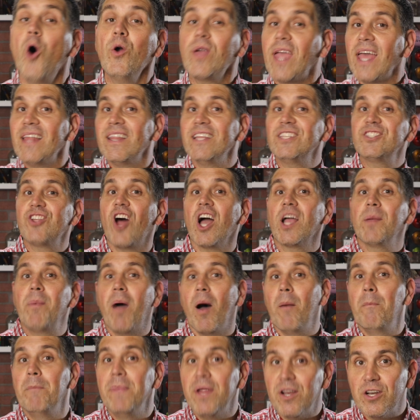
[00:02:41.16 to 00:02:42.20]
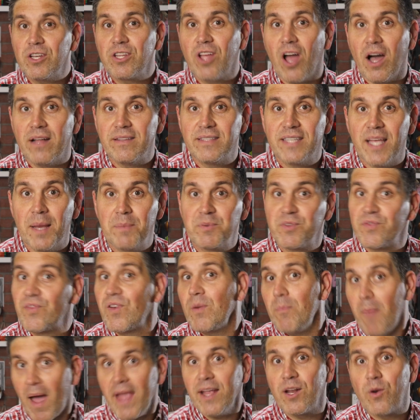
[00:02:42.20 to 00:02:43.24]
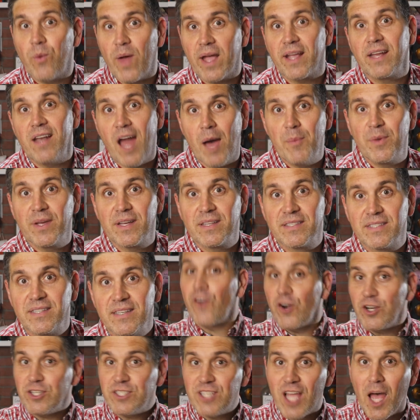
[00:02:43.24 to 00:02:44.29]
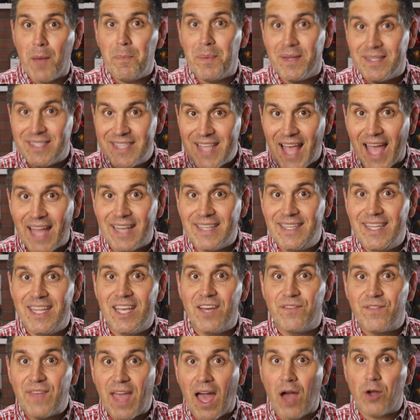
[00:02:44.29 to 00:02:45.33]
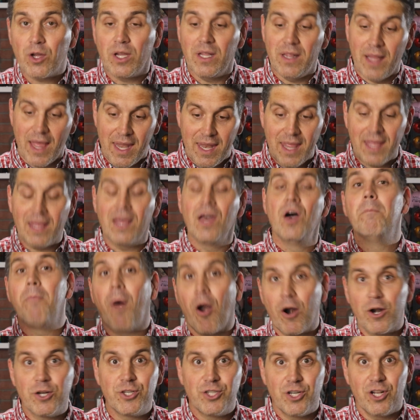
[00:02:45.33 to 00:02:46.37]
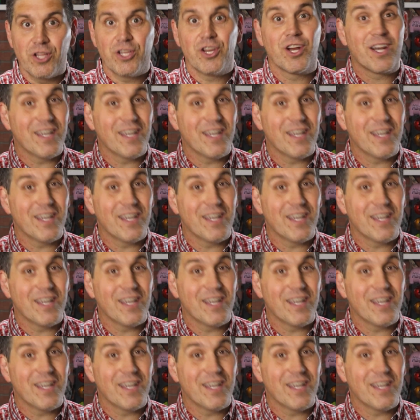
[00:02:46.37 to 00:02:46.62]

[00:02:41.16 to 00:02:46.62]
Okay, let's talk about mirrored concepts for microeconomics. First up is the idea of calculating marginal.